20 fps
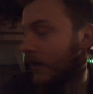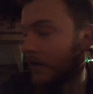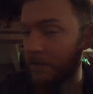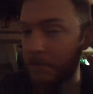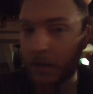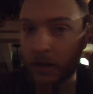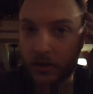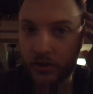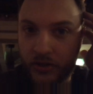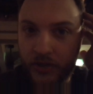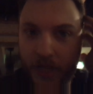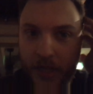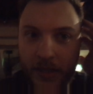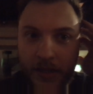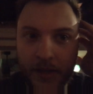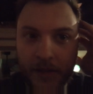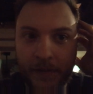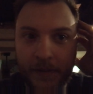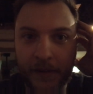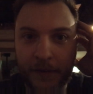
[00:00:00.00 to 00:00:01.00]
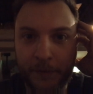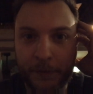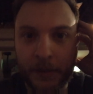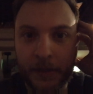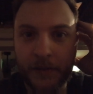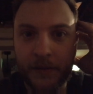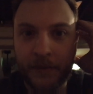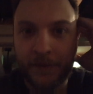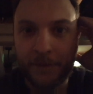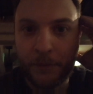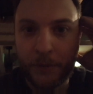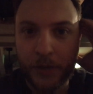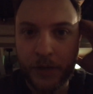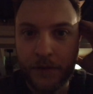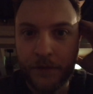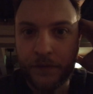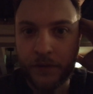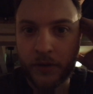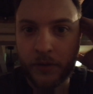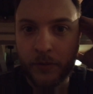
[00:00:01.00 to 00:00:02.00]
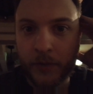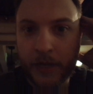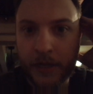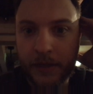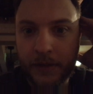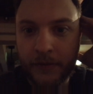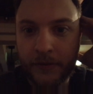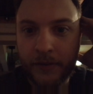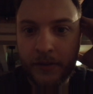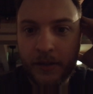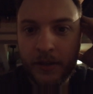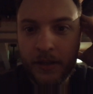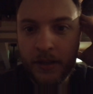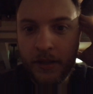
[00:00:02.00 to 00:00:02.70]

Much needed. It's been a disappointing few weeks.